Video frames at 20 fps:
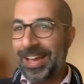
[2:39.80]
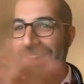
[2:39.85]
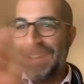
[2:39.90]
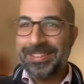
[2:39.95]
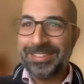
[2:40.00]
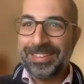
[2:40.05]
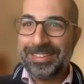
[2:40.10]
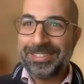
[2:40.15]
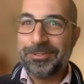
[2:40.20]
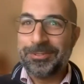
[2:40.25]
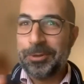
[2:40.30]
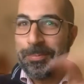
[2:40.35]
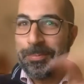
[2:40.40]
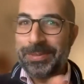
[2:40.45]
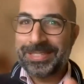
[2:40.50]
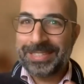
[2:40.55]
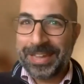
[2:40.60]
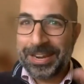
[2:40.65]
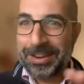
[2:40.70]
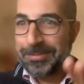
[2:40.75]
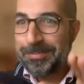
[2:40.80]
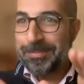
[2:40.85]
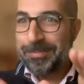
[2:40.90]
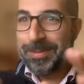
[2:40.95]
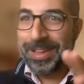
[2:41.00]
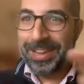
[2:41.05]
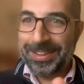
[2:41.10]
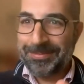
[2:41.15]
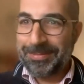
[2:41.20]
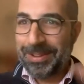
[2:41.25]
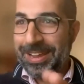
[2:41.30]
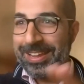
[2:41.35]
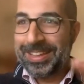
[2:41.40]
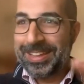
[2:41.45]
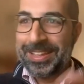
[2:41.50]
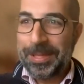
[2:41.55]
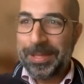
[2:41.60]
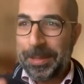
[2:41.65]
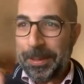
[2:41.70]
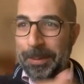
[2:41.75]
this group is kind of my
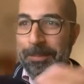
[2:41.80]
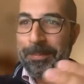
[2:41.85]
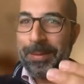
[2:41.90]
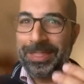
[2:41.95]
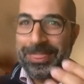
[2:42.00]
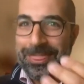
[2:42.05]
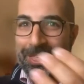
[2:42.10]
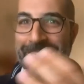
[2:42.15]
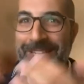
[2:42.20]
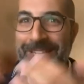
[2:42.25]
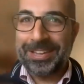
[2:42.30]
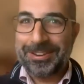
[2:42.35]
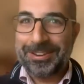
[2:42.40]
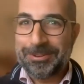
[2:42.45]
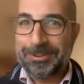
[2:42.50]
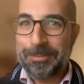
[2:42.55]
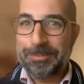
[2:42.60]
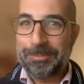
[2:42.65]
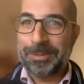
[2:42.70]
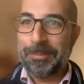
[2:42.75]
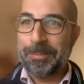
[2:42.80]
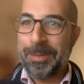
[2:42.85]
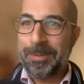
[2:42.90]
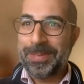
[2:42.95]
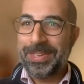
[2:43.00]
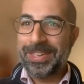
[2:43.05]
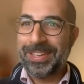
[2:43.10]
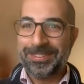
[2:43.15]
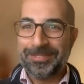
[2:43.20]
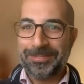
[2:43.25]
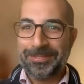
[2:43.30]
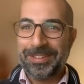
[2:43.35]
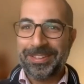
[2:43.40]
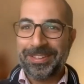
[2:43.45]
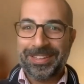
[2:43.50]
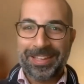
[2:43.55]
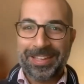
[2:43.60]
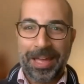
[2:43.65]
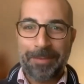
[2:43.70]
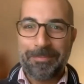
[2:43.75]
thinking group. So maybe,
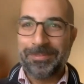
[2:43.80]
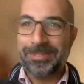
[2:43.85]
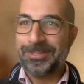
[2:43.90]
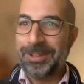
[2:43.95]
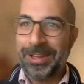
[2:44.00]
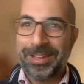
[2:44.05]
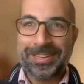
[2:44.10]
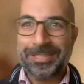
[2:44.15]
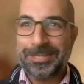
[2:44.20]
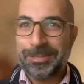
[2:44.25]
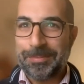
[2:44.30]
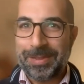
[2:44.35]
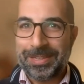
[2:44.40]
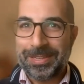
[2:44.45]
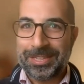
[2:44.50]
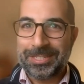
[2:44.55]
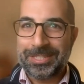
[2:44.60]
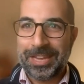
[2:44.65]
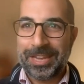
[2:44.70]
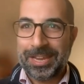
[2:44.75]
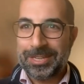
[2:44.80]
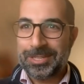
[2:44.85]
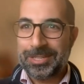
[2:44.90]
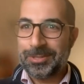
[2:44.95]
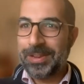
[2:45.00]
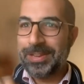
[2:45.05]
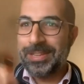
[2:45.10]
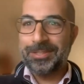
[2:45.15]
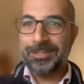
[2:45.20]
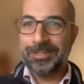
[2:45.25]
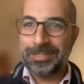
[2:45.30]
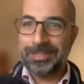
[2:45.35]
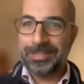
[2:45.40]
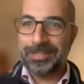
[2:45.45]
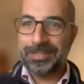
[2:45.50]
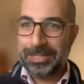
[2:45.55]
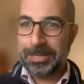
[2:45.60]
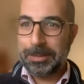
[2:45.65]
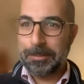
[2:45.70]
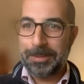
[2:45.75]
do I need to make the change? Do I need to change
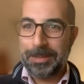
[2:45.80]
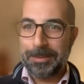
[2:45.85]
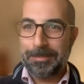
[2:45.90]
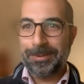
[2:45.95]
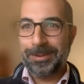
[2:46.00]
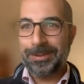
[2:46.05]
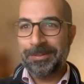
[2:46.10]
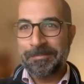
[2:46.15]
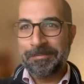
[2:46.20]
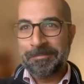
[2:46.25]
the people?